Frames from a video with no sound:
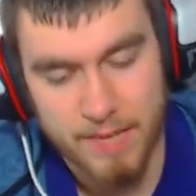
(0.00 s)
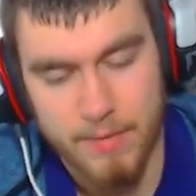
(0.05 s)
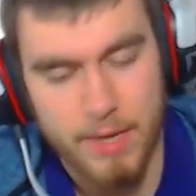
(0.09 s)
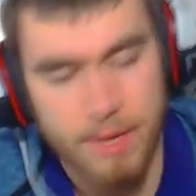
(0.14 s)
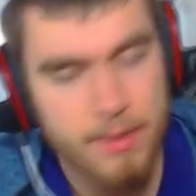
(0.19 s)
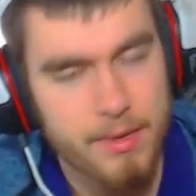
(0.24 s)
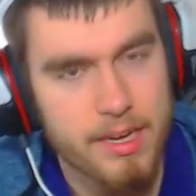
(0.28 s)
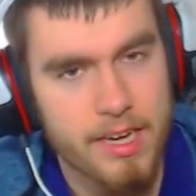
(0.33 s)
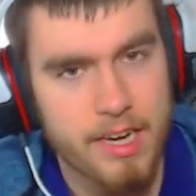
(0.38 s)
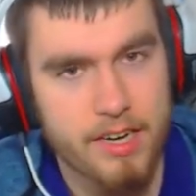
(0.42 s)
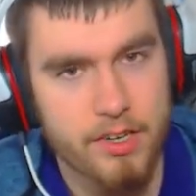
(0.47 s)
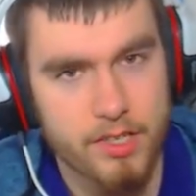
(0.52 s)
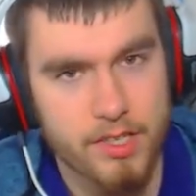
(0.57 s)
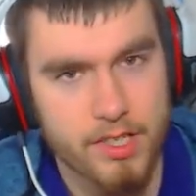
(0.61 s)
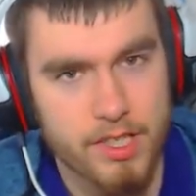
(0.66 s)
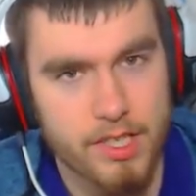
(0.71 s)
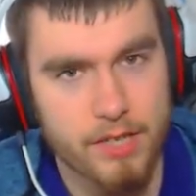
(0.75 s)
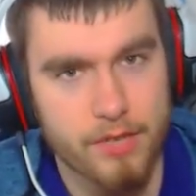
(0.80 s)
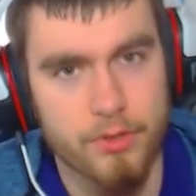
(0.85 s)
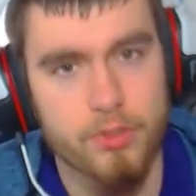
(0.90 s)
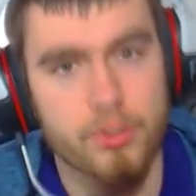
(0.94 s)
Maybe you gotta
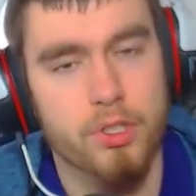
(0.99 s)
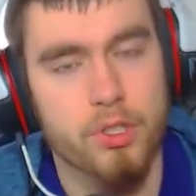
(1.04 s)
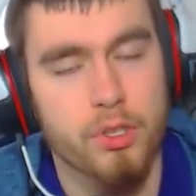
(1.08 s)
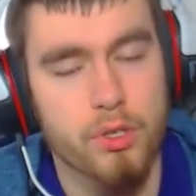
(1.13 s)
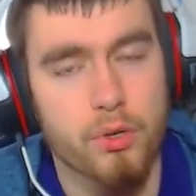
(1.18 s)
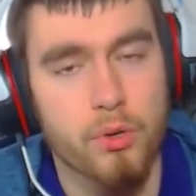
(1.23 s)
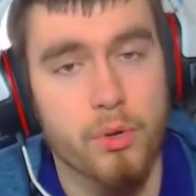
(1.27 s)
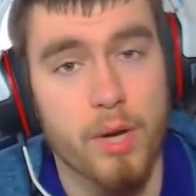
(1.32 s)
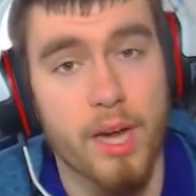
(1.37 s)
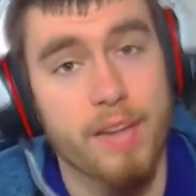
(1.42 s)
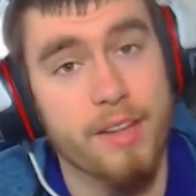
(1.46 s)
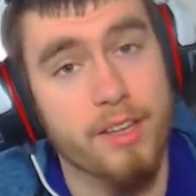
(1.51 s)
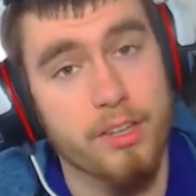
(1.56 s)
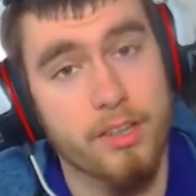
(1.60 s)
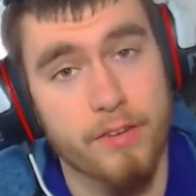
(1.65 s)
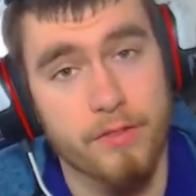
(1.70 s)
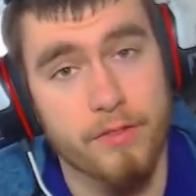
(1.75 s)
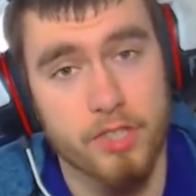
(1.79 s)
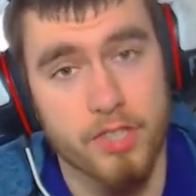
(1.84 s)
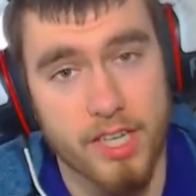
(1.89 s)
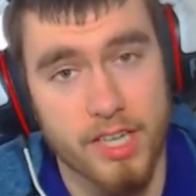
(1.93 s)
kill two and then you
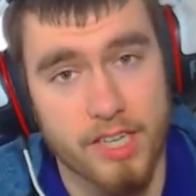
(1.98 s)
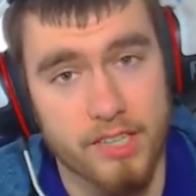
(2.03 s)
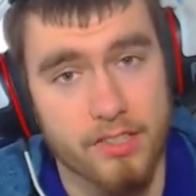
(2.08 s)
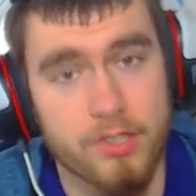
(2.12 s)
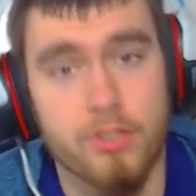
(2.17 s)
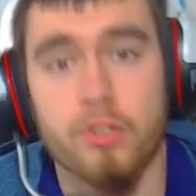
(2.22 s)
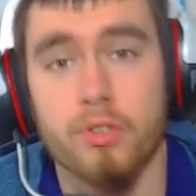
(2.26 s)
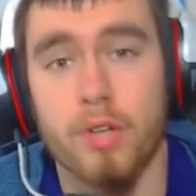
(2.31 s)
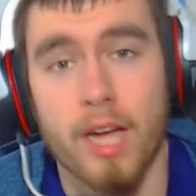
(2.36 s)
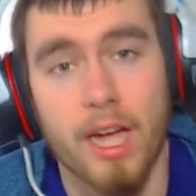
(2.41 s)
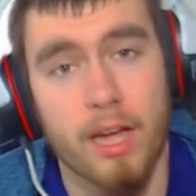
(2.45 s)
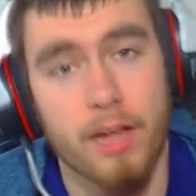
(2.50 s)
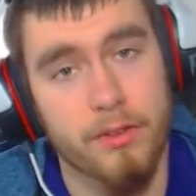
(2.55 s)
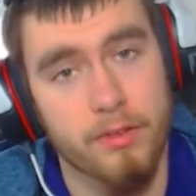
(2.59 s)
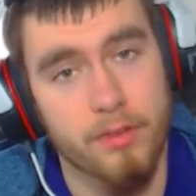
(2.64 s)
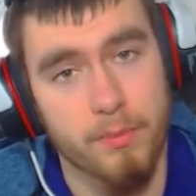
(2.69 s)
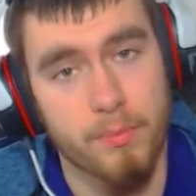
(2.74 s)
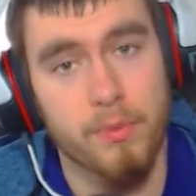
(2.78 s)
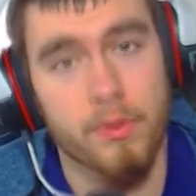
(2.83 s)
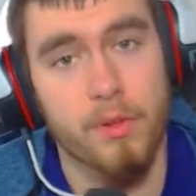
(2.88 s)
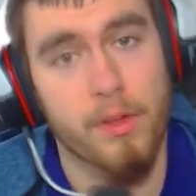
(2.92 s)
have a chance to try out
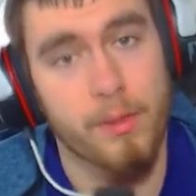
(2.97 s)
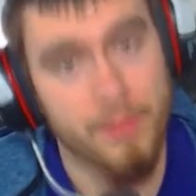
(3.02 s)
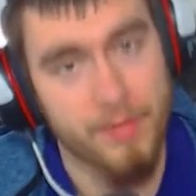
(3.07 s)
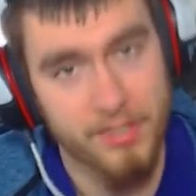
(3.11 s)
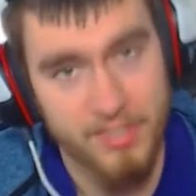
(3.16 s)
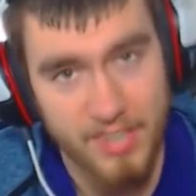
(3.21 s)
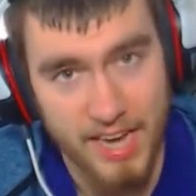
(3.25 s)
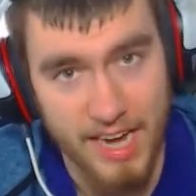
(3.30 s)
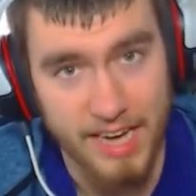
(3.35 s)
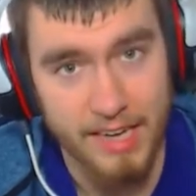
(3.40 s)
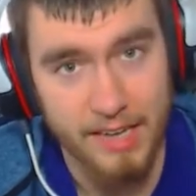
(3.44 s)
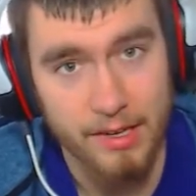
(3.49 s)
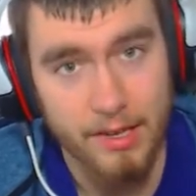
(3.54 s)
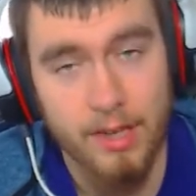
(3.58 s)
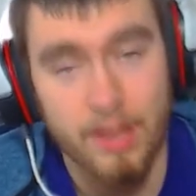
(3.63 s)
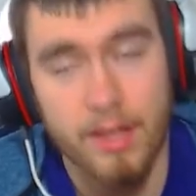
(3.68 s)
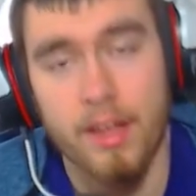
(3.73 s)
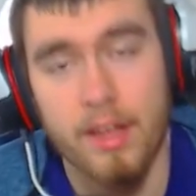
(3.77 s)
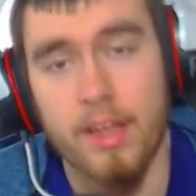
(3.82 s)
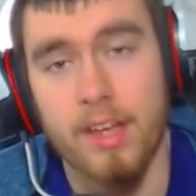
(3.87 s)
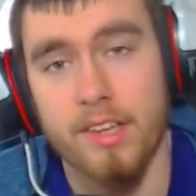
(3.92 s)
to blow up the tank.
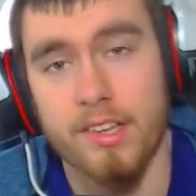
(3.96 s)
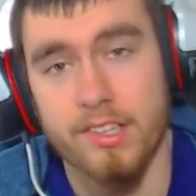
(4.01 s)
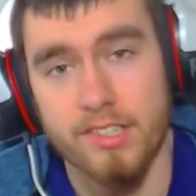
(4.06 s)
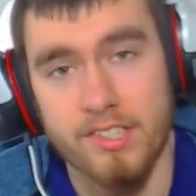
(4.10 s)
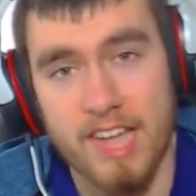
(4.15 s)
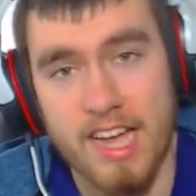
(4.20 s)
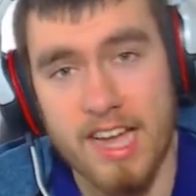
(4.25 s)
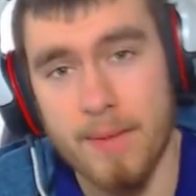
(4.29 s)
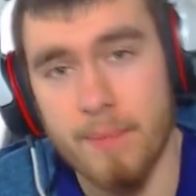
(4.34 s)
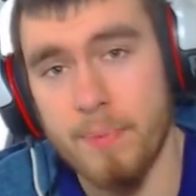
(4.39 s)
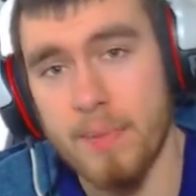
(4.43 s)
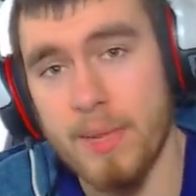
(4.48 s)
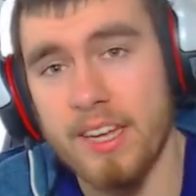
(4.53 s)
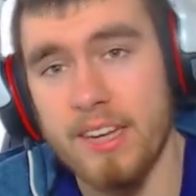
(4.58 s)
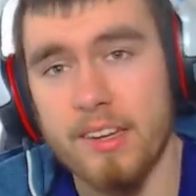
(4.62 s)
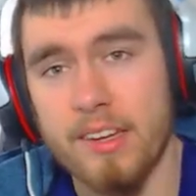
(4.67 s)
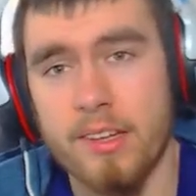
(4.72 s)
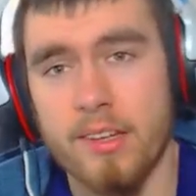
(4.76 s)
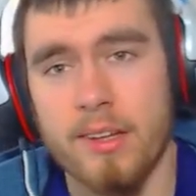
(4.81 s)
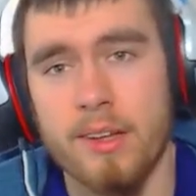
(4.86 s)
Sniping,